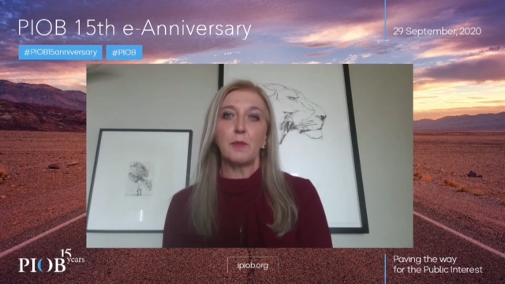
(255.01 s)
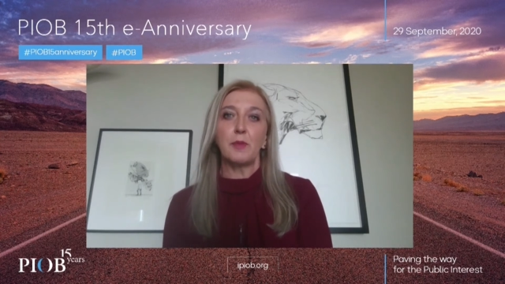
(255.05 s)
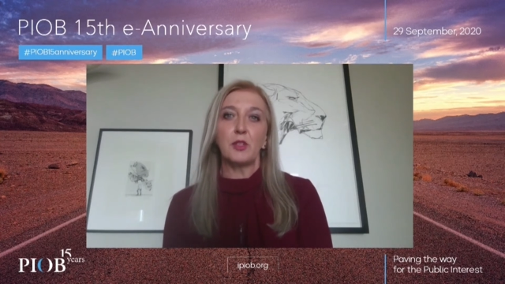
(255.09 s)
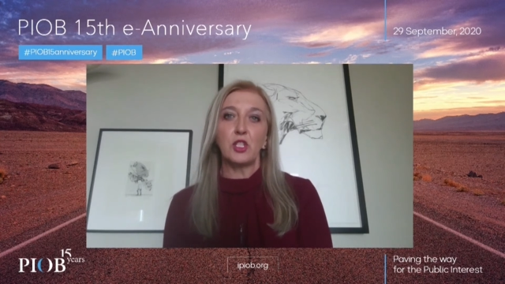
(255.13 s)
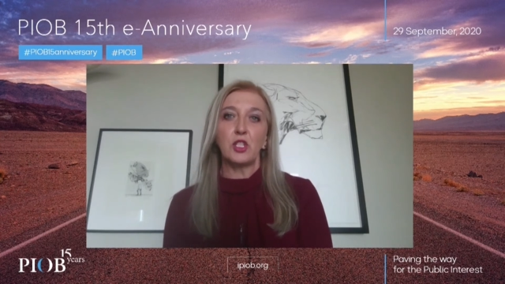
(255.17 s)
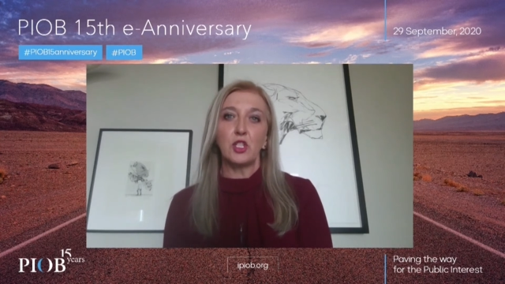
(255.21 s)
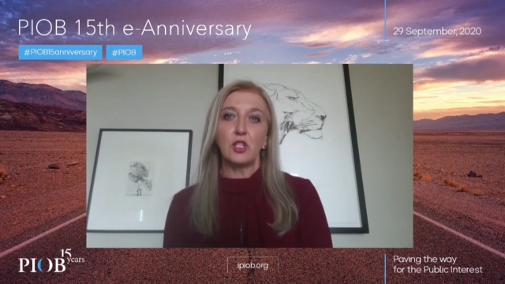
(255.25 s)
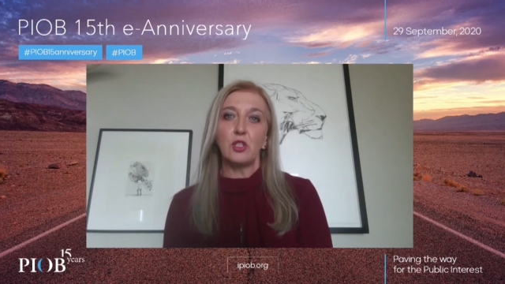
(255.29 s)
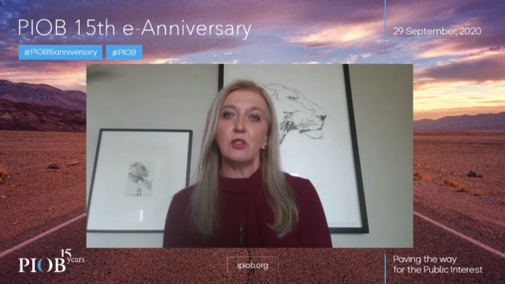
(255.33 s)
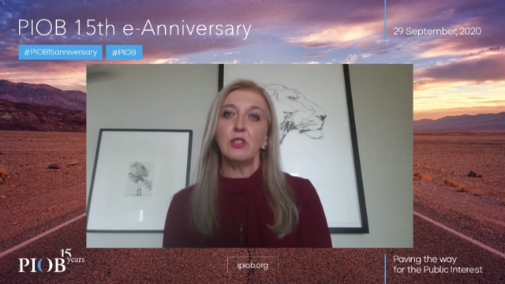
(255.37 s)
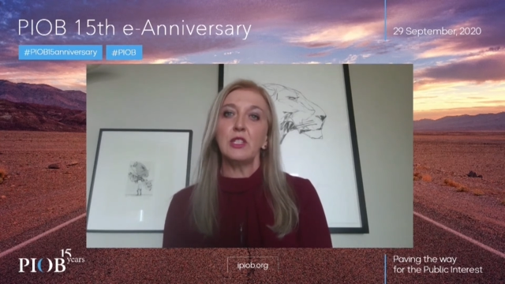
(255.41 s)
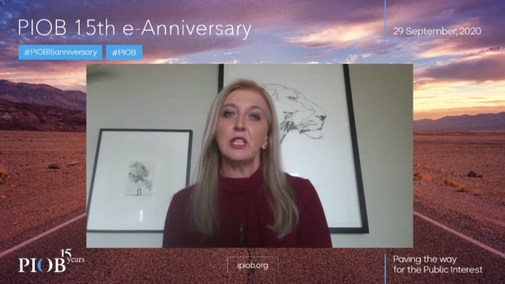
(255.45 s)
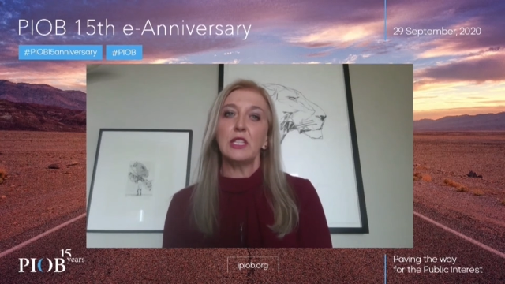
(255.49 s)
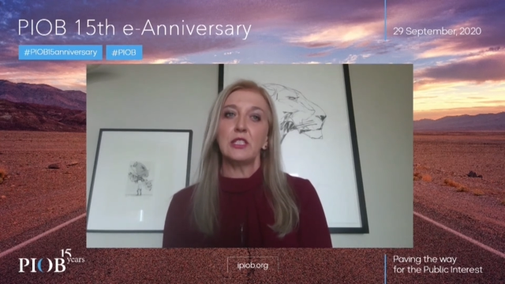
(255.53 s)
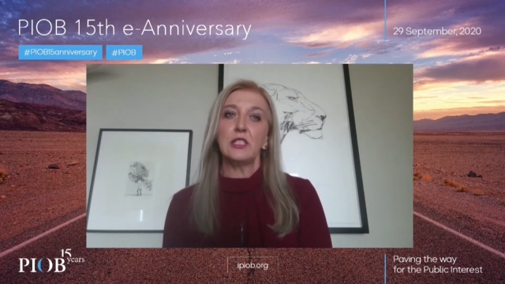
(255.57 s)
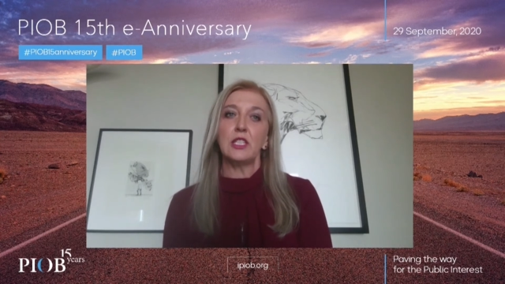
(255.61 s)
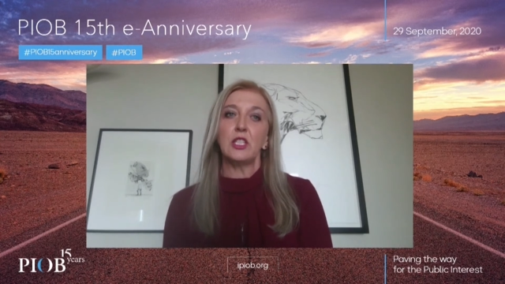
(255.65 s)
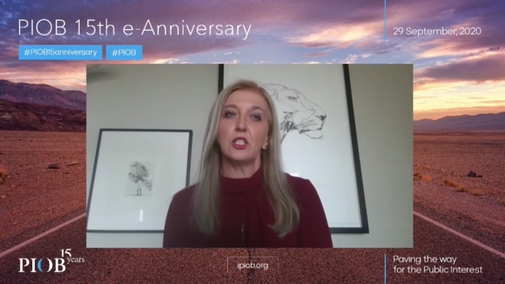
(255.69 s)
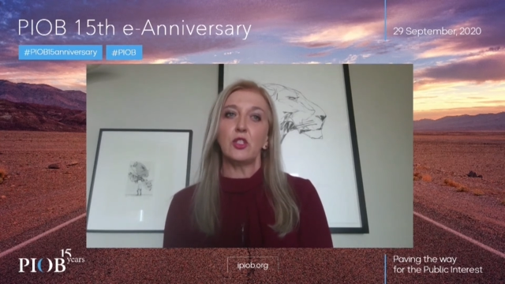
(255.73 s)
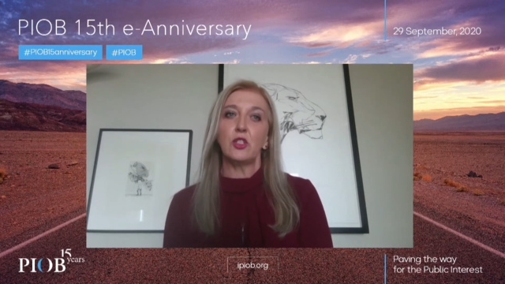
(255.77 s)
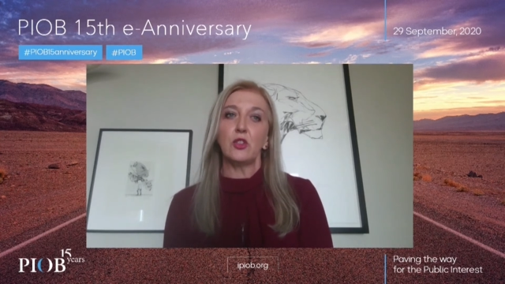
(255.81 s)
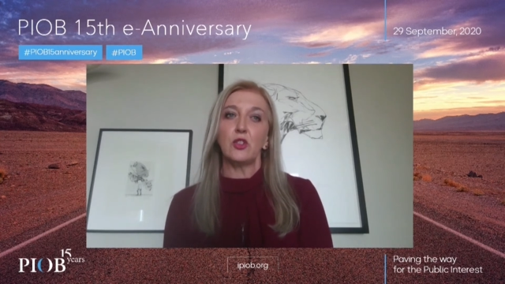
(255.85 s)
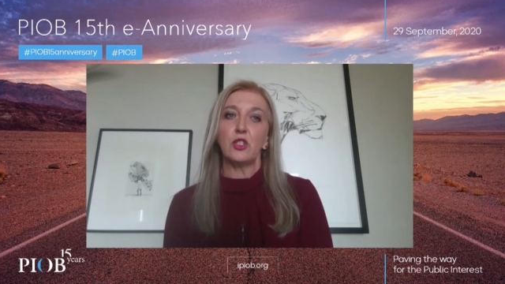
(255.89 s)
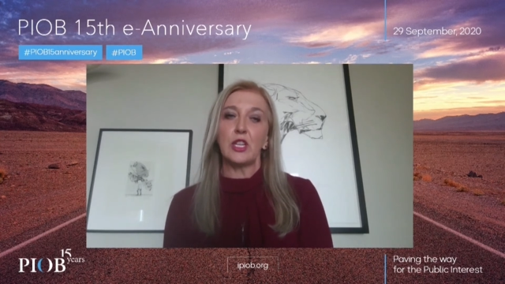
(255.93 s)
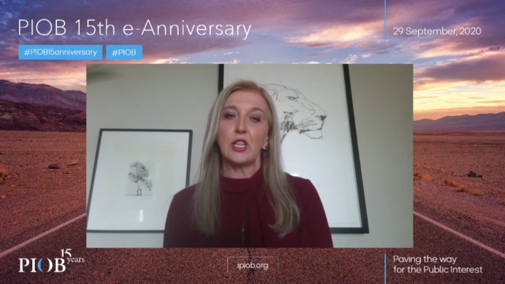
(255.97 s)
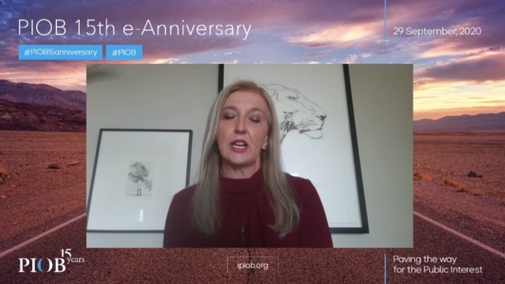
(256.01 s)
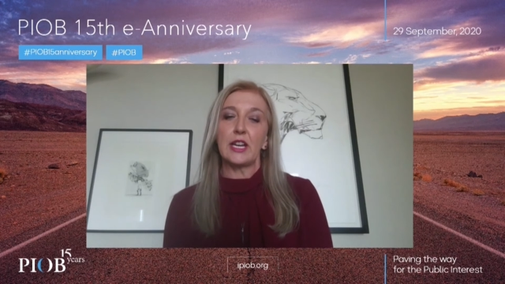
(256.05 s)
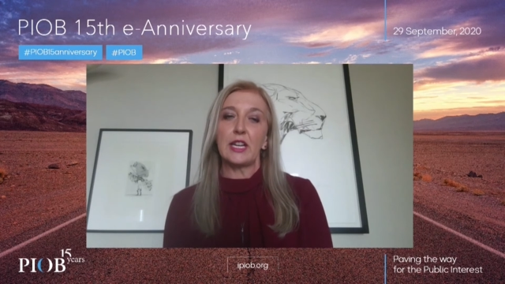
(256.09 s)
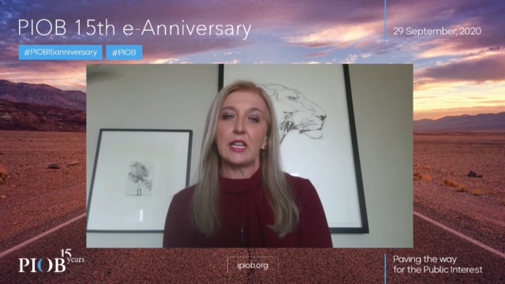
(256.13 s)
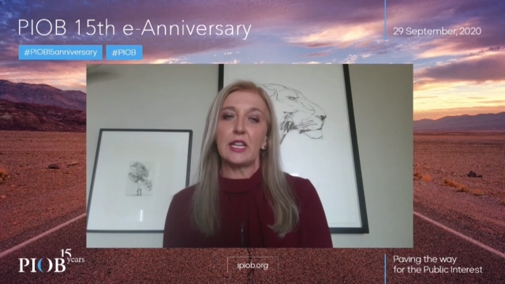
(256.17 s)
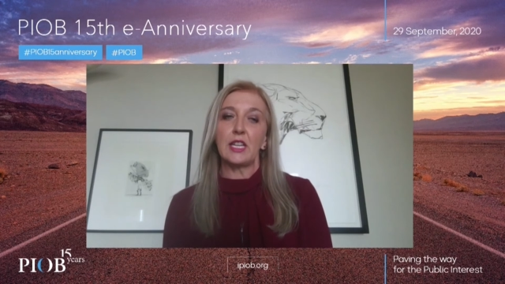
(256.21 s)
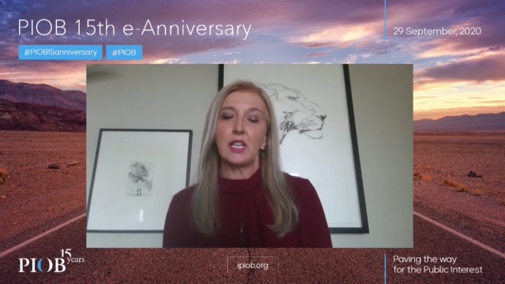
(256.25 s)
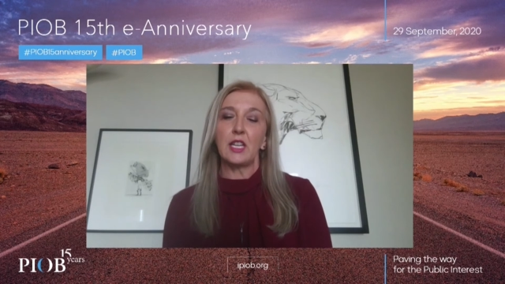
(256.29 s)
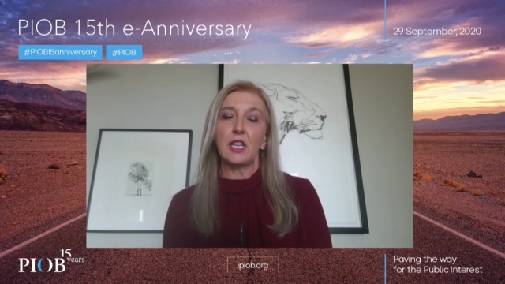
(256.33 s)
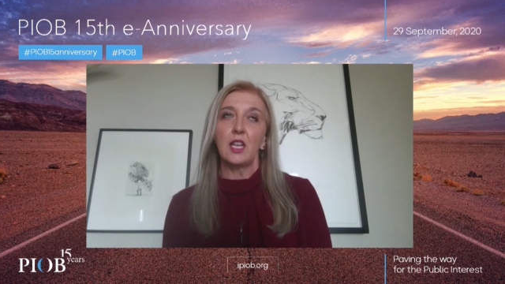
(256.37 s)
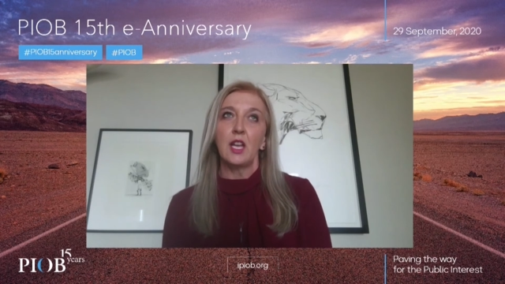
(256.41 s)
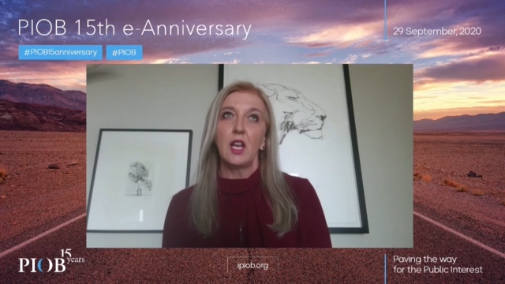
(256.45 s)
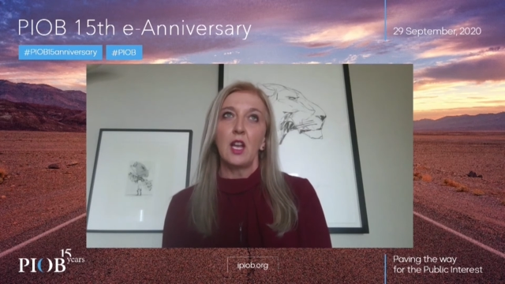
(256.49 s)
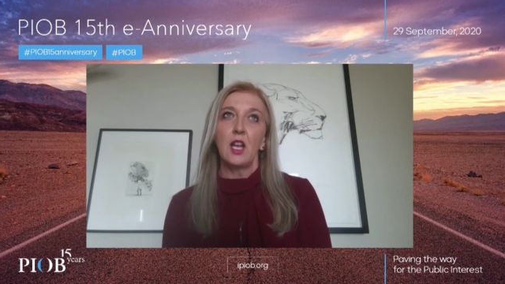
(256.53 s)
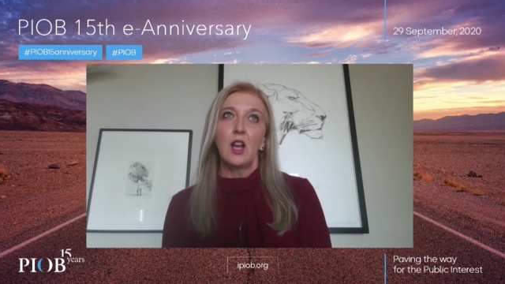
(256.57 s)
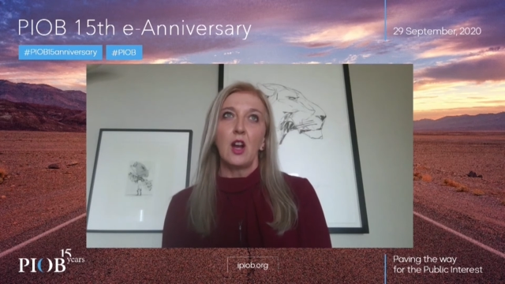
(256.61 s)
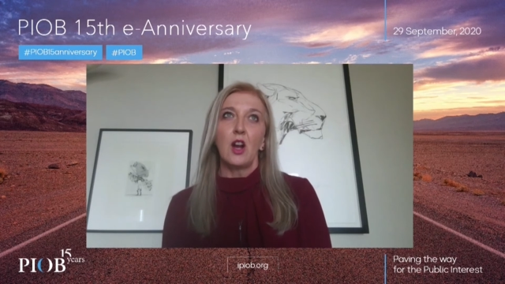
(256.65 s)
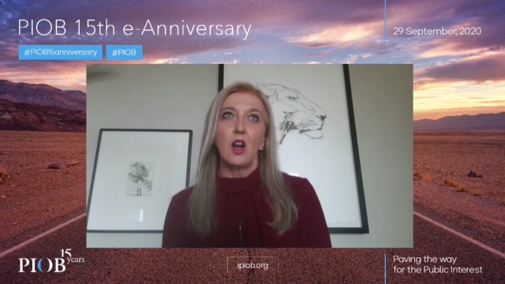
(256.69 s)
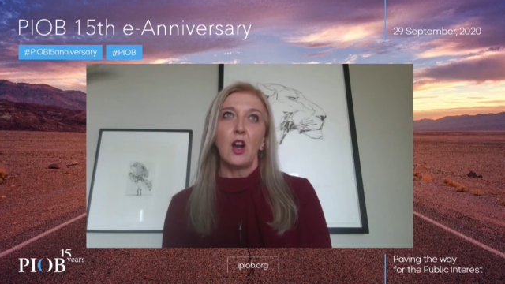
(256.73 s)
opportunity today